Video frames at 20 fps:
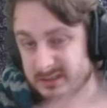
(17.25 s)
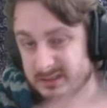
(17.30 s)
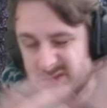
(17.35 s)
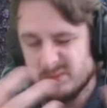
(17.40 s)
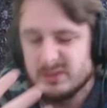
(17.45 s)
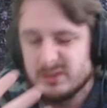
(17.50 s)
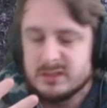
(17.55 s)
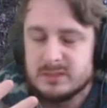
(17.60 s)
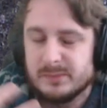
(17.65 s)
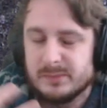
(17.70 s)
as
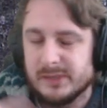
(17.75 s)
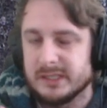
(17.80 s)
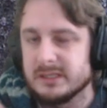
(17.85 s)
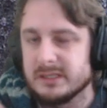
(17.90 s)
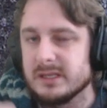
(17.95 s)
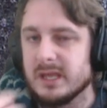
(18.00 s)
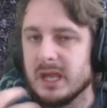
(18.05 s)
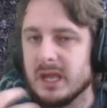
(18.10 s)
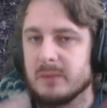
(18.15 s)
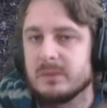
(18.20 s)
well as playing the
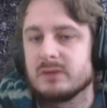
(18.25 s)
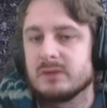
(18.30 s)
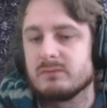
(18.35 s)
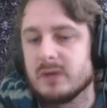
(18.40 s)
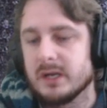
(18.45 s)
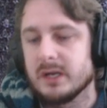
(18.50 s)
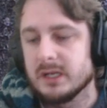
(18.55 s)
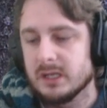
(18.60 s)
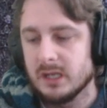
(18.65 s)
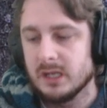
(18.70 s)
game and
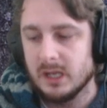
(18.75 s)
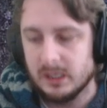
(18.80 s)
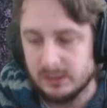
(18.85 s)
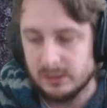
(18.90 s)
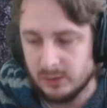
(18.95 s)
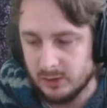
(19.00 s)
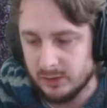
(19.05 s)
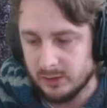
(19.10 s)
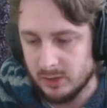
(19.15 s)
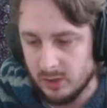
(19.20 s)
running a
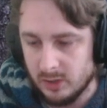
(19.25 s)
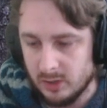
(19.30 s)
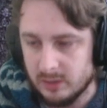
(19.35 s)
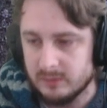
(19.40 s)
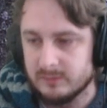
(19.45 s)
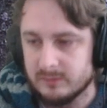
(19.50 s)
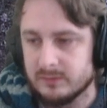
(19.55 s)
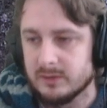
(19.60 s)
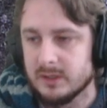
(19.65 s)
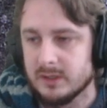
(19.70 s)
lot
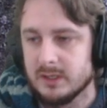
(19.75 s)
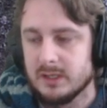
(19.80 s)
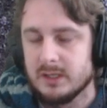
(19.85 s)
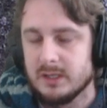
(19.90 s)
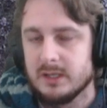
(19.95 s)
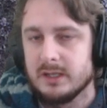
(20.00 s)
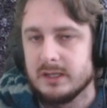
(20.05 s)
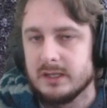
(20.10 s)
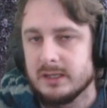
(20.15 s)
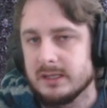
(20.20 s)
of
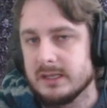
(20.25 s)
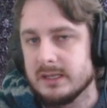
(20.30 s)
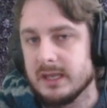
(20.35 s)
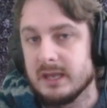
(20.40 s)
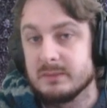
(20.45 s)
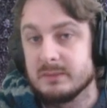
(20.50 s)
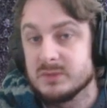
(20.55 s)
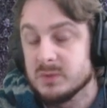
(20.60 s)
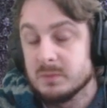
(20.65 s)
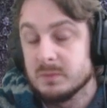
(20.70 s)

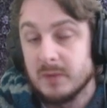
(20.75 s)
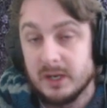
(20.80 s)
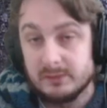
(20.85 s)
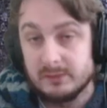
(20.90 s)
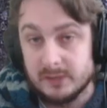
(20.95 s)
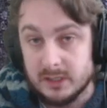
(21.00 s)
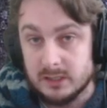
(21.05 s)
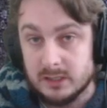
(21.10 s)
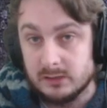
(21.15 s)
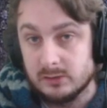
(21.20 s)
games with my
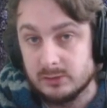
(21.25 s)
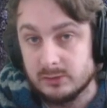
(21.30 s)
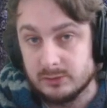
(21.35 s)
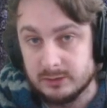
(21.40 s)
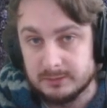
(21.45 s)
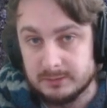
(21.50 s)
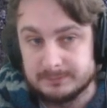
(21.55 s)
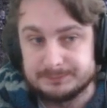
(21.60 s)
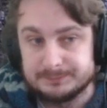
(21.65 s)
regular group.